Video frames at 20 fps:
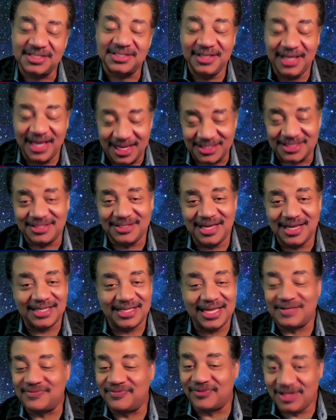yes, that,
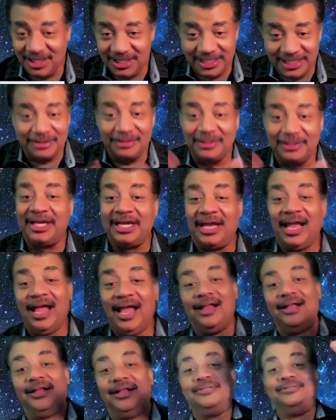that's clearly...
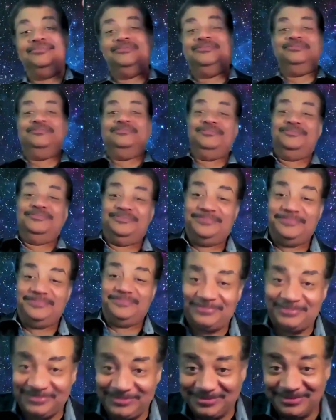
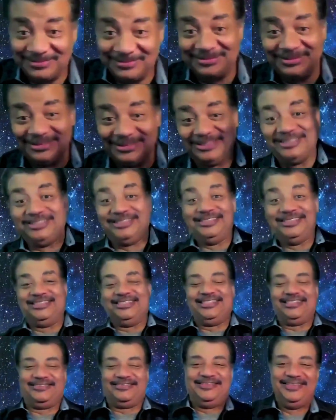Yes, there he's floating
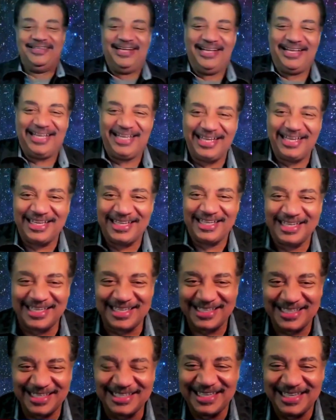in that zero gravity
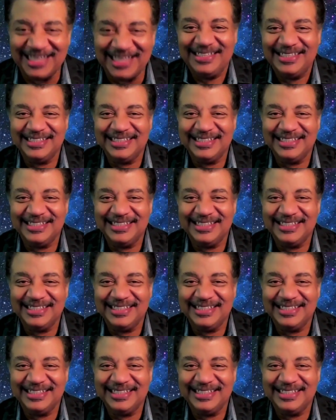situation.